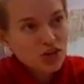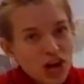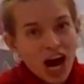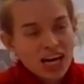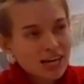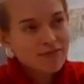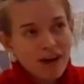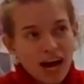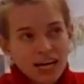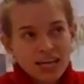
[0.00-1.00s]
You're not going to
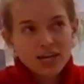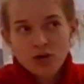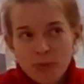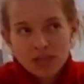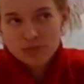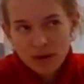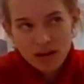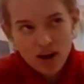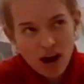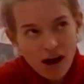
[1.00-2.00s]
find it. You're much
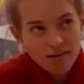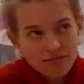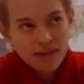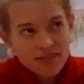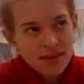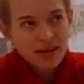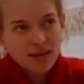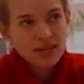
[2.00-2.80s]
better off, I think,